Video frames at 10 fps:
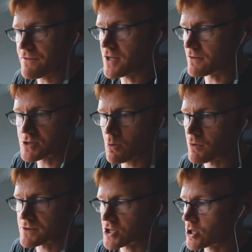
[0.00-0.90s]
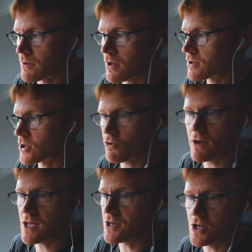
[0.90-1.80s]
if you know someone wants to come along and
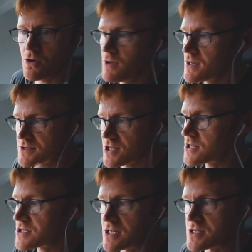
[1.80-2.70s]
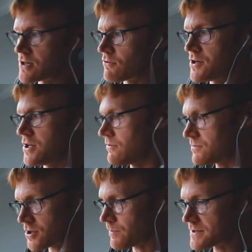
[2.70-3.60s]
create a new search engine or a new
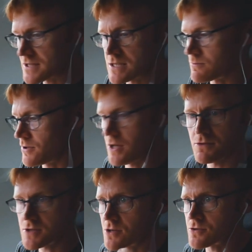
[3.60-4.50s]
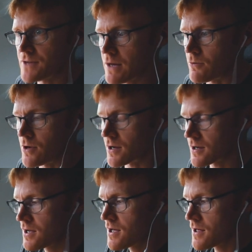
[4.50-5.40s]
shopping system or a new social network,